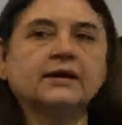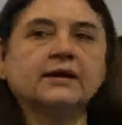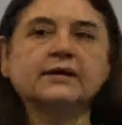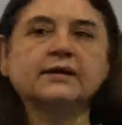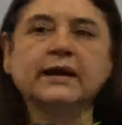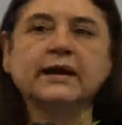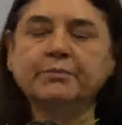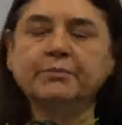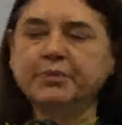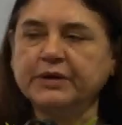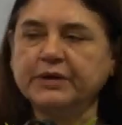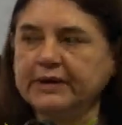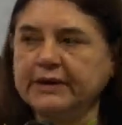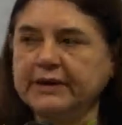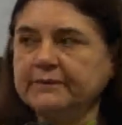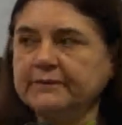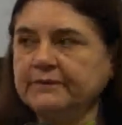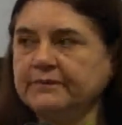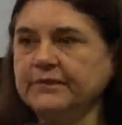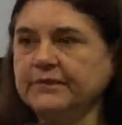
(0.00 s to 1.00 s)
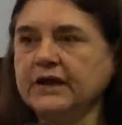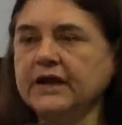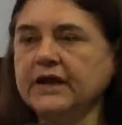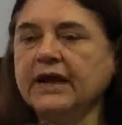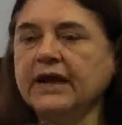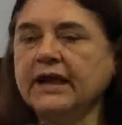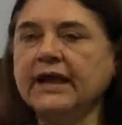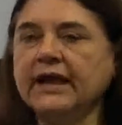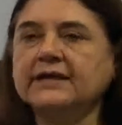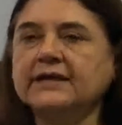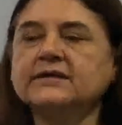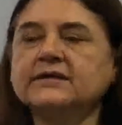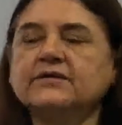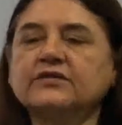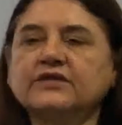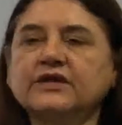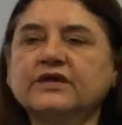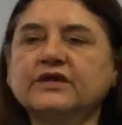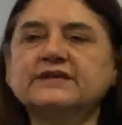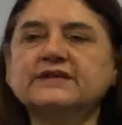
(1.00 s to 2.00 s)
company. And
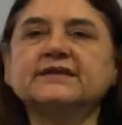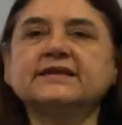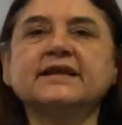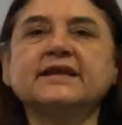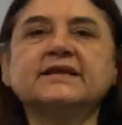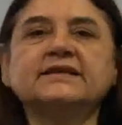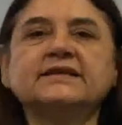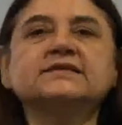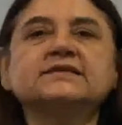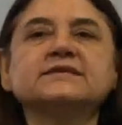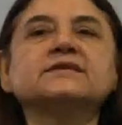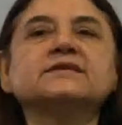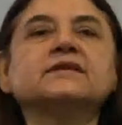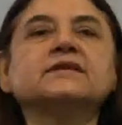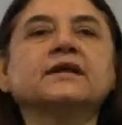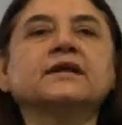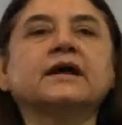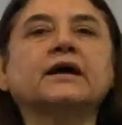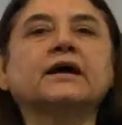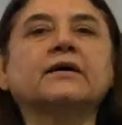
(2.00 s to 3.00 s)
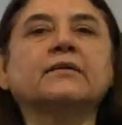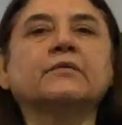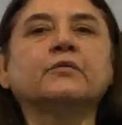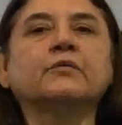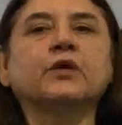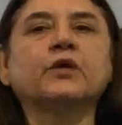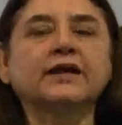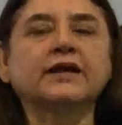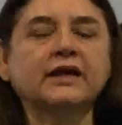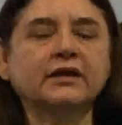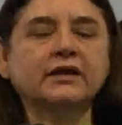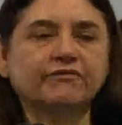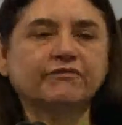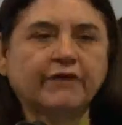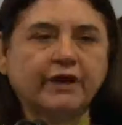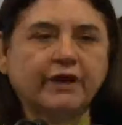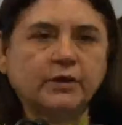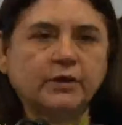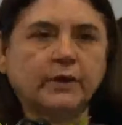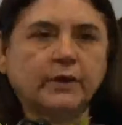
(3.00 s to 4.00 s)
this is working
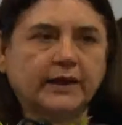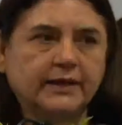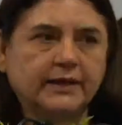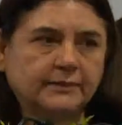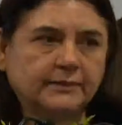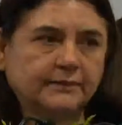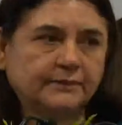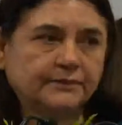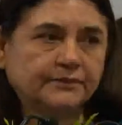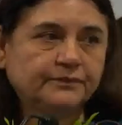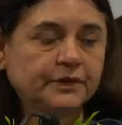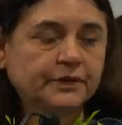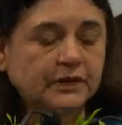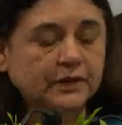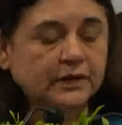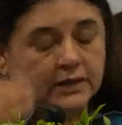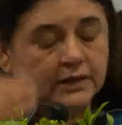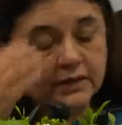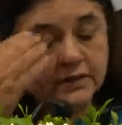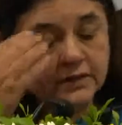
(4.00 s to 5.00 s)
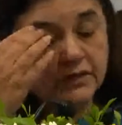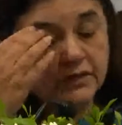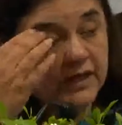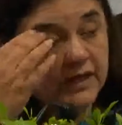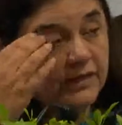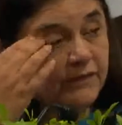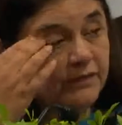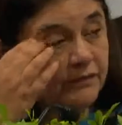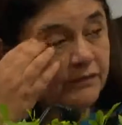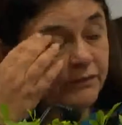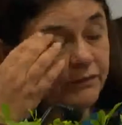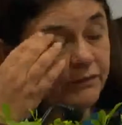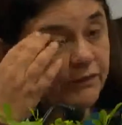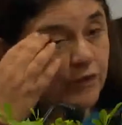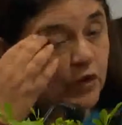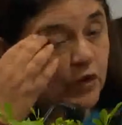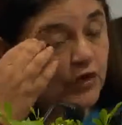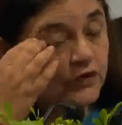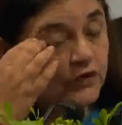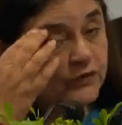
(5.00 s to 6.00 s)
very well. The
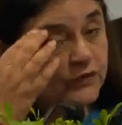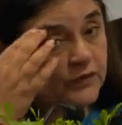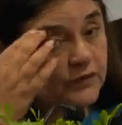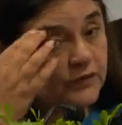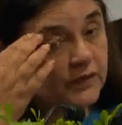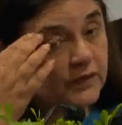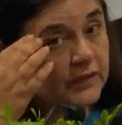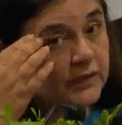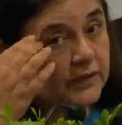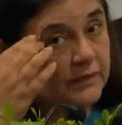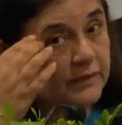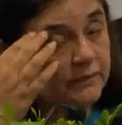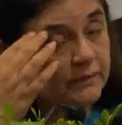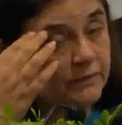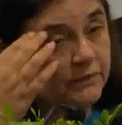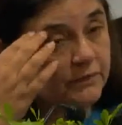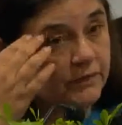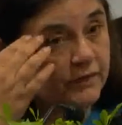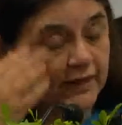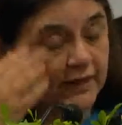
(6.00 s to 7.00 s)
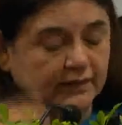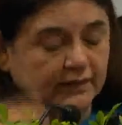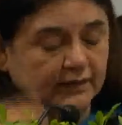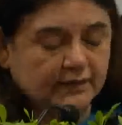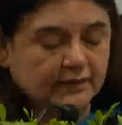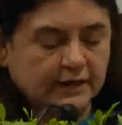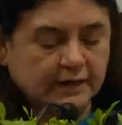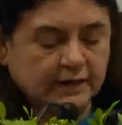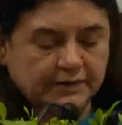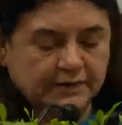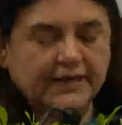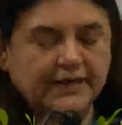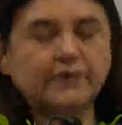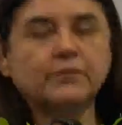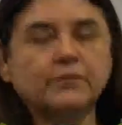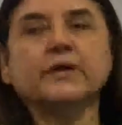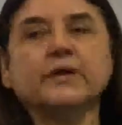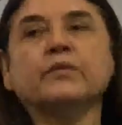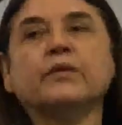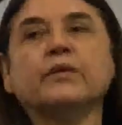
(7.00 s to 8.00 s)
fourth thing, then
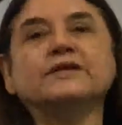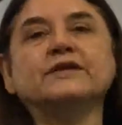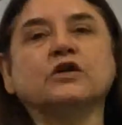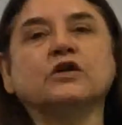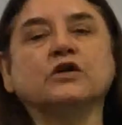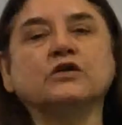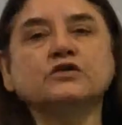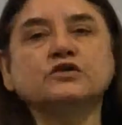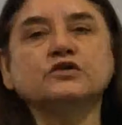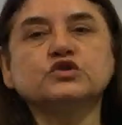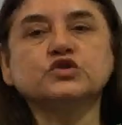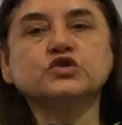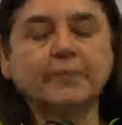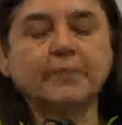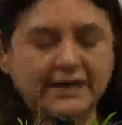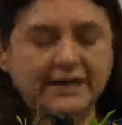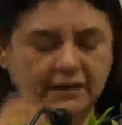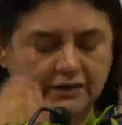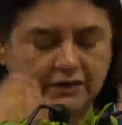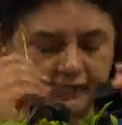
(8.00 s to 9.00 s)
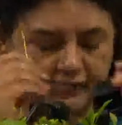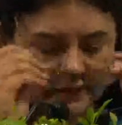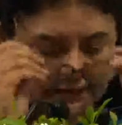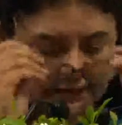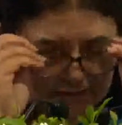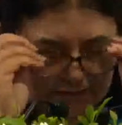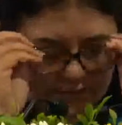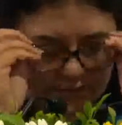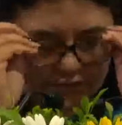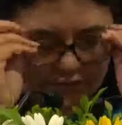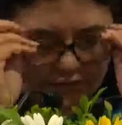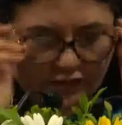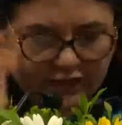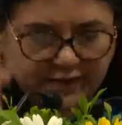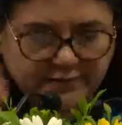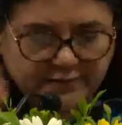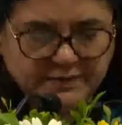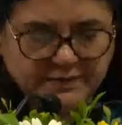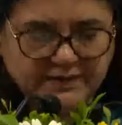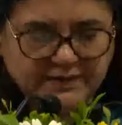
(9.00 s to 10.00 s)
we went on to many things. So
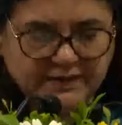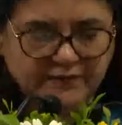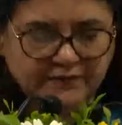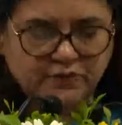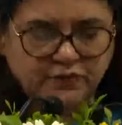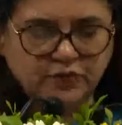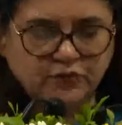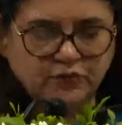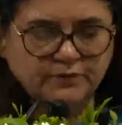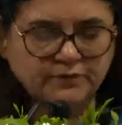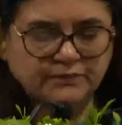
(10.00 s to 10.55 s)
let me give you